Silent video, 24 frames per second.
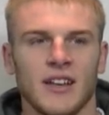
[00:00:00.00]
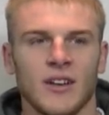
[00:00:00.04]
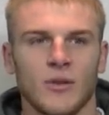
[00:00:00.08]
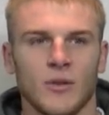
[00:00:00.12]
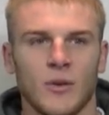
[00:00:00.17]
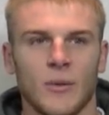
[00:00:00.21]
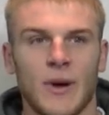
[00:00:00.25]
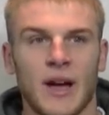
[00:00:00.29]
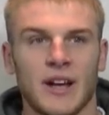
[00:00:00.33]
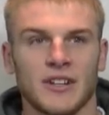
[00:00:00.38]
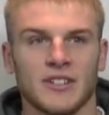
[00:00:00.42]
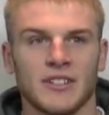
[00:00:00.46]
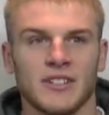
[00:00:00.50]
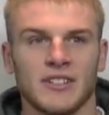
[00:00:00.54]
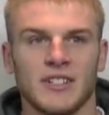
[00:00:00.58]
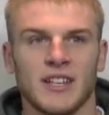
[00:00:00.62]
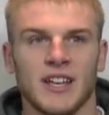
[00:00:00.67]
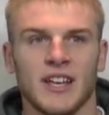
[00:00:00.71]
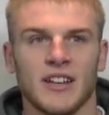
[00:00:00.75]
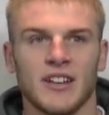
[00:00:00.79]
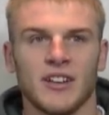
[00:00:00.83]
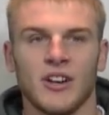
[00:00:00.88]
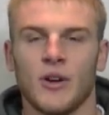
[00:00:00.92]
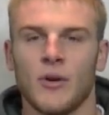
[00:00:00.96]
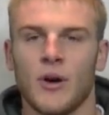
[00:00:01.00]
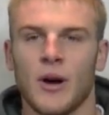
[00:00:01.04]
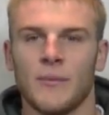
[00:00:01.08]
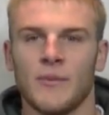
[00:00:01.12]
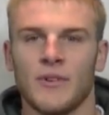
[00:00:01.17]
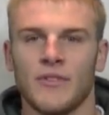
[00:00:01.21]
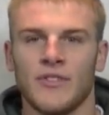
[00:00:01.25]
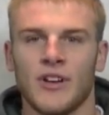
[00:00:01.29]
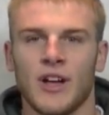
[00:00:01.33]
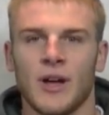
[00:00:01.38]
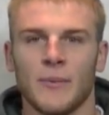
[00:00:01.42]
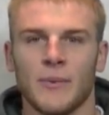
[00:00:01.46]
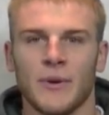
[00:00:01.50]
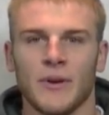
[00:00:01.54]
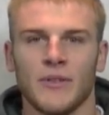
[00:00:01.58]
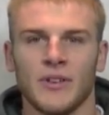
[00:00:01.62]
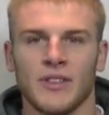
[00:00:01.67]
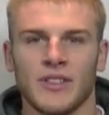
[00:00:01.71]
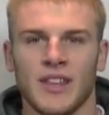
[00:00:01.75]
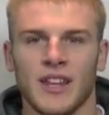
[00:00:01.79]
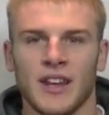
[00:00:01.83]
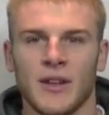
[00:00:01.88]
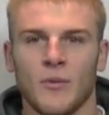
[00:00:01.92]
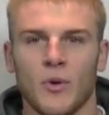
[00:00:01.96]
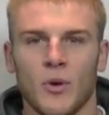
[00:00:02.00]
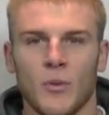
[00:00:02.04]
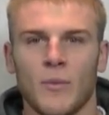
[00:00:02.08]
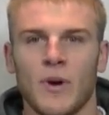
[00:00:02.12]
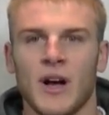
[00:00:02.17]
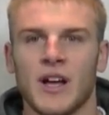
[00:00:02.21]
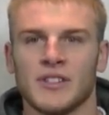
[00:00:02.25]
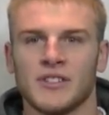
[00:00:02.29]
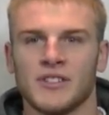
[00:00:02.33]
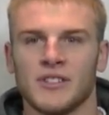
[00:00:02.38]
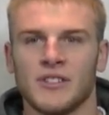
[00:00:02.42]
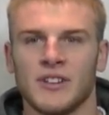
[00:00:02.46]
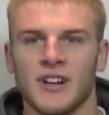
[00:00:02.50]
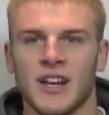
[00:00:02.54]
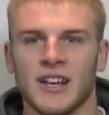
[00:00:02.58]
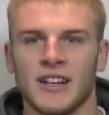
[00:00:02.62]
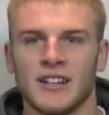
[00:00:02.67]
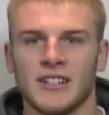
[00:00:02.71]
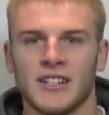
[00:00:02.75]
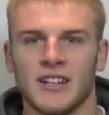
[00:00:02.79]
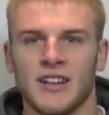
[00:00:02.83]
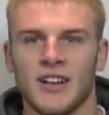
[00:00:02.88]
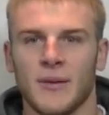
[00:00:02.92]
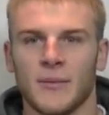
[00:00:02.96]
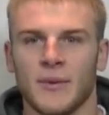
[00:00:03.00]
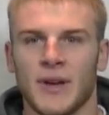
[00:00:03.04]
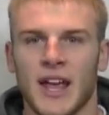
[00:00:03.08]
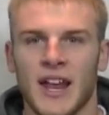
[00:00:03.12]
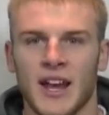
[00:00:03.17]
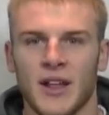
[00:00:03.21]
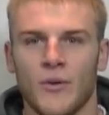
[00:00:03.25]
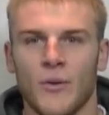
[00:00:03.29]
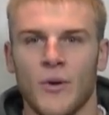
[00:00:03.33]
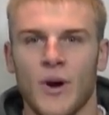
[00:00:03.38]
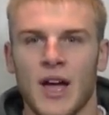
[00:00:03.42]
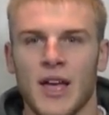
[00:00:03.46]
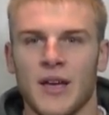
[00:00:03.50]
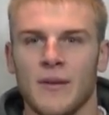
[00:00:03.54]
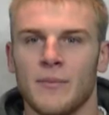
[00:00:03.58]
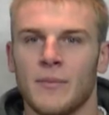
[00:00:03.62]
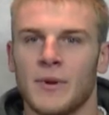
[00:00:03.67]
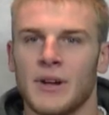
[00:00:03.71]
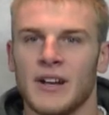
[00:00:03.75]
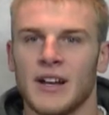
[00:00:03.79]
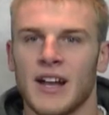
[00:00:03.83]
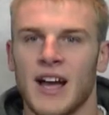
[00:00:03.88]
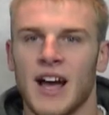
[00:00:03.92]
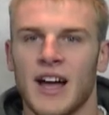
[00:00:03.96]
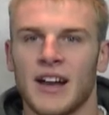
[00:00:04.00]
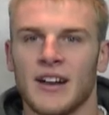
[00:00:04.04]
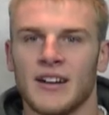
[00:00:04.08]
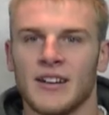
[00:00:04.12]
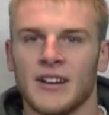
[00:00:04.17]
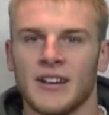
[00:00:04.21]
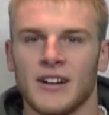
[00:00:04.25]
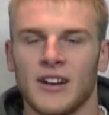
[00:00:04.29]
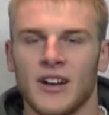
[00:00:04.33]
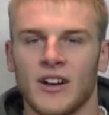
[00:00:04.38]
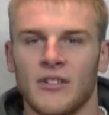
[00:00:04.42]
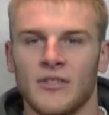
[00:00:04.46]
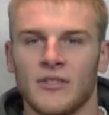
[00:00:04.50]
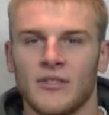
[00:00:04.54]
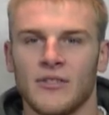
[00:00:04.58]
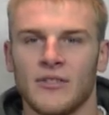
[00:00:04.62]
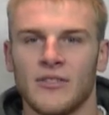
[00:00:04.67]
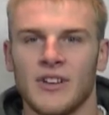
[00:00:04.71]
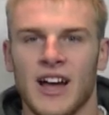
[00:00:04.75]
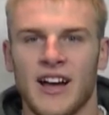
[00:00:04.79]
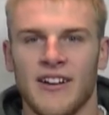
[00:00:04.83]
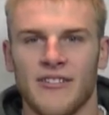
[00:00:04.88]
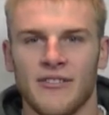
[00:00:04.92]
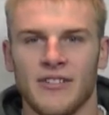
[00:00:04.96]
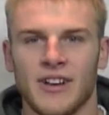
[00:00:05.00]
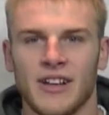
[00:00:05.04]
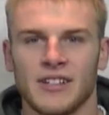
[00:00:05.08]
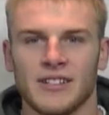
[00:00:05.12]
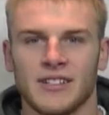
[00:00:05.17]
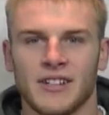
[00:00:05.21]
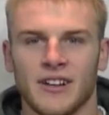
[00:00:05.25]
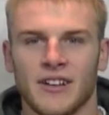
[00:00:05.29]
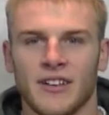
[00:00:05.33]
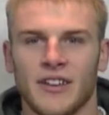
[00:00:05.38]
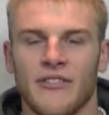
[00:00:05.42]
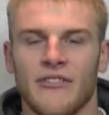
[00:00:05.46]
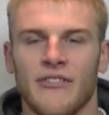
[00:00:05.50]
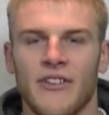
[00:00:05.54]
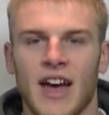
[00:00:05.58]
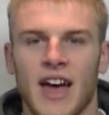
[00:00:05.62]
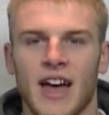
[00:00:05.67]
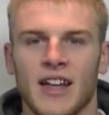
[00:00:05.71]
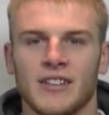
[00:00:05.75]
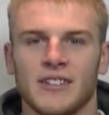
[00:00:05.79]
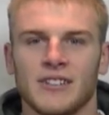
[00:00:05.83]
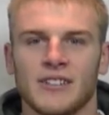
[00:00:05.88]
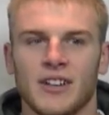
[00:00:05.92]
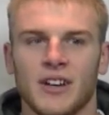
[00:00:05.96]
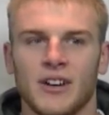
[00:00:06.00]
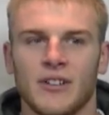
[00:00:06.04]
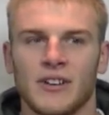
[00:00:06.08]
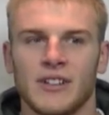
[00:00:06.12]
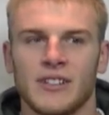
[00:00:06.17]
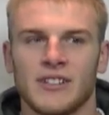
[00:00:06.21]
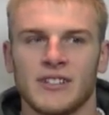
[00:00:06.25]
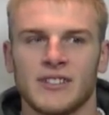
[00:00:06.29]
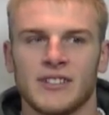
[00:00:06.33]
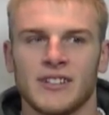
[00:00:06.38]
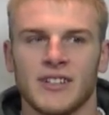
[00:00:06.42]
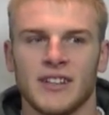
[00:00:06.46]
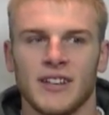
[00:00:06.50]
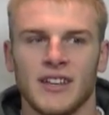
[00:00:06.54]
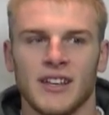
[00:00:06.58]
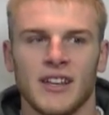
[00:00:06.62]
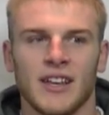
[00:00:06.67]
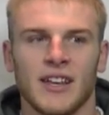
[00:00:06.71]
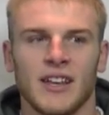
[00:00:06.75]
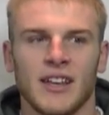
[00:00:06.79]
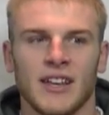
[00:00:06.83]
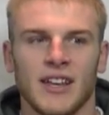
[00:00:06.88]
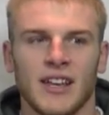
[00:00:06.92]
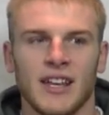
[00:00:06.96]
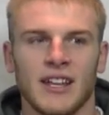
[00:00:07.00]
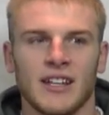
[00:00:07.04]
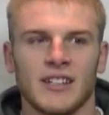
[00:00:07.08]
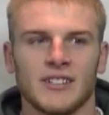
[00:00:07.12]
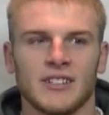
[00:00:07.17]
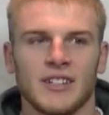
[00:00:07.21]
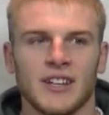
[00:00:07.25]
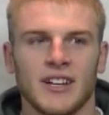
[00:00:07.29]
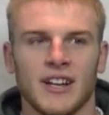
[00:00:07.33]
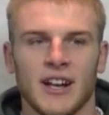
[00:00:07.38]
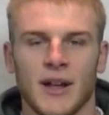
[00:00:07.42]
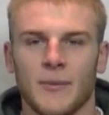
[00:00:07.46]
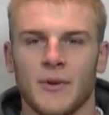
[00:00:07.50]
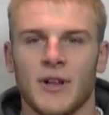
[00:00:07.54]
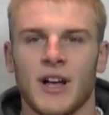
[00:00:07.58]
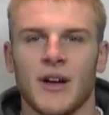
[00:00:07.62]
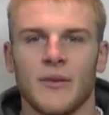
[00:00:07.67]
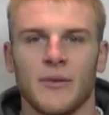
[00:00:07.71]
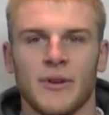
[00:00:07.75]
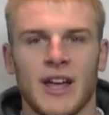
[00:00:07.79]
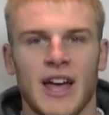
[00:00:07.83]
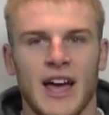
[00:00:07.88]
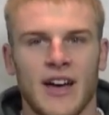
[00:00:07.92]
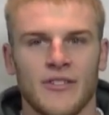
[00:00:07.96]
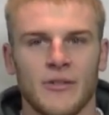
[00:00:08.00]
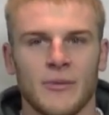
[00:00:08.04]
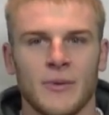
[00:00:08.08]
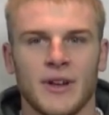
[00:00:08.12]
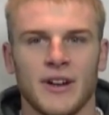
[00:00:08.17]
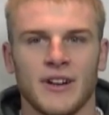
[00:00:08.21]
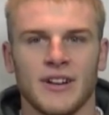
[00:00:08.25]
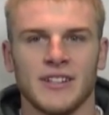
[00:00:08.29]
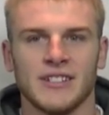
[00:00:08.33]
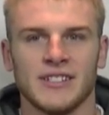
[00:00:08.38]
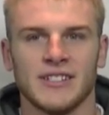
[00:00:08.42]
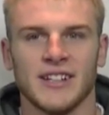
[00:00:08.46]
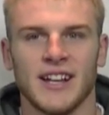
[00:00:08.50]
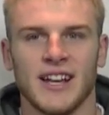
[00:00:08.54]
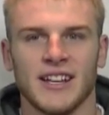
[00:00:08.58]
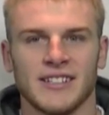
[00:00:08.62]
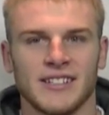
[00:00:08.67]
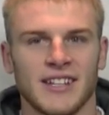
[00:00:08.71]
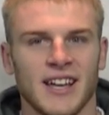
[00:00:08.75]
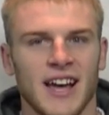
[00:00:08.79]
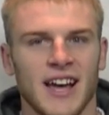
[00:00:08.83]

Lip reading: where I'm actually seeing, I'm developing with getting more muscle, and I can tell I'm gaining weight, but not necessarily fat. So it is good. I'm glad we have him here. He's a nice